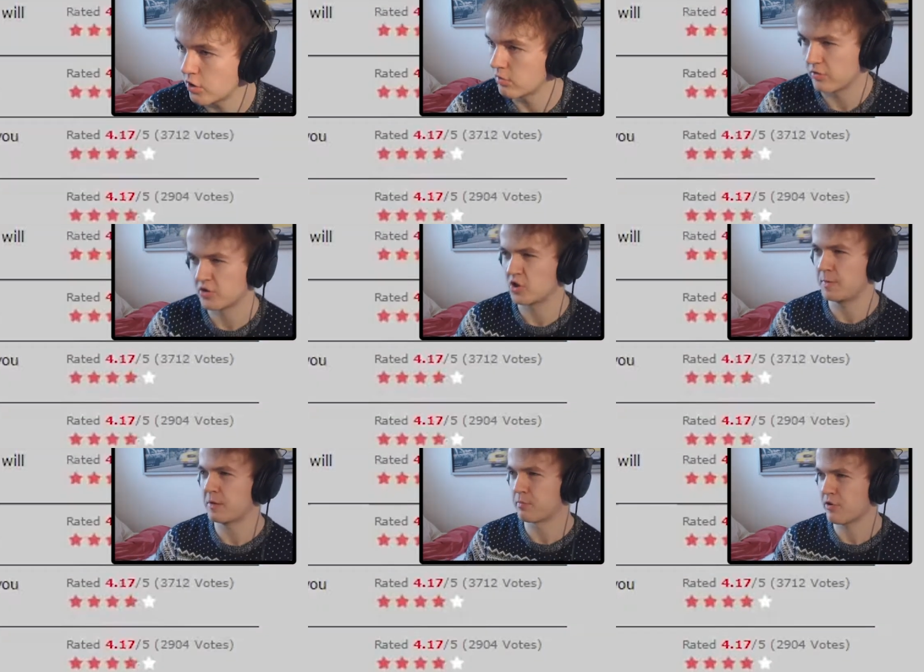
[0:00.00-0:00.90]
Chuck Norris can
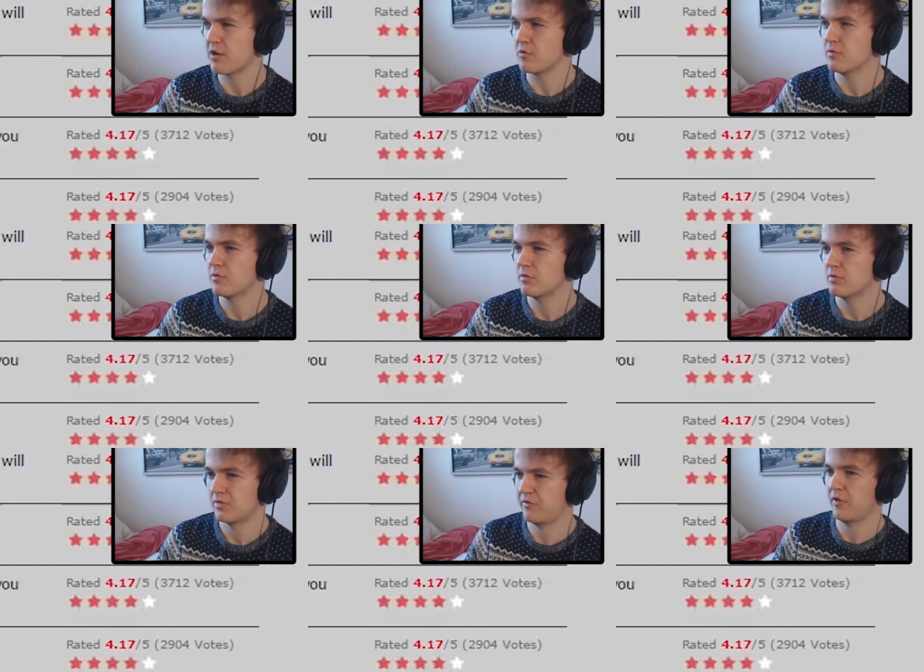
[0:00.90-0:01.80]
speak Braille
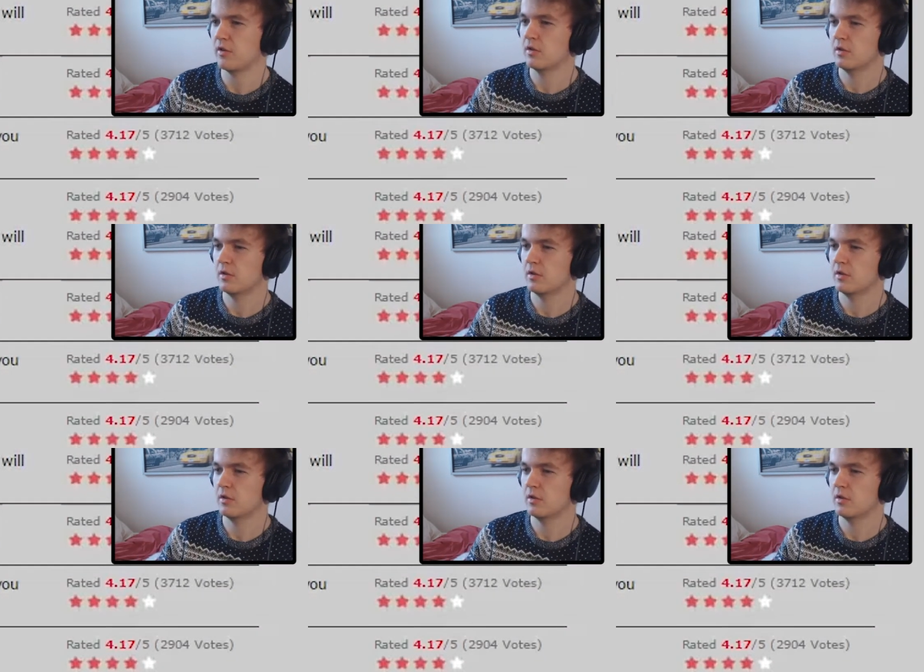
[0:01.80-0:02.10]
fuck?